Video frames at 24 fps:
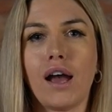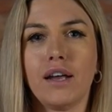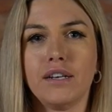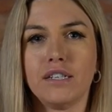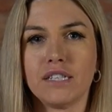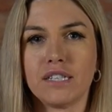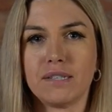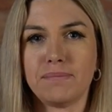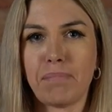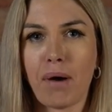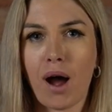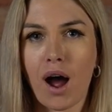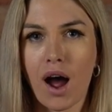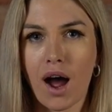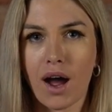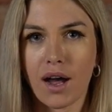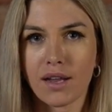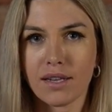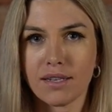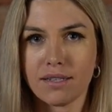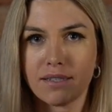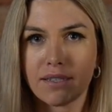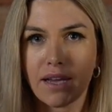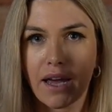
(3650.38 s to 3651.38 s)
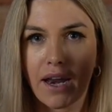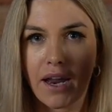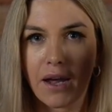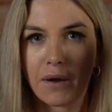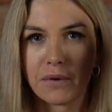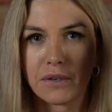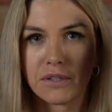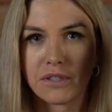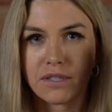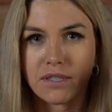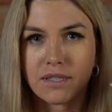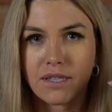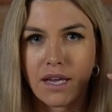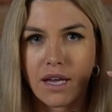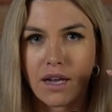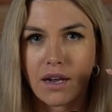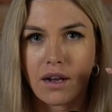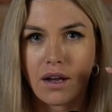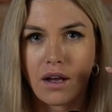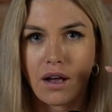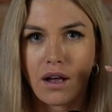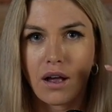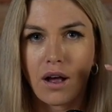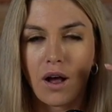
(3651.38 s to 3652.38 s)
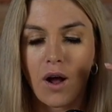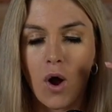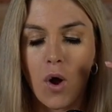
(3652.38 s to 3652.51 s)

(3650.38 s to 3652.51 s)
I just paused and I was just like,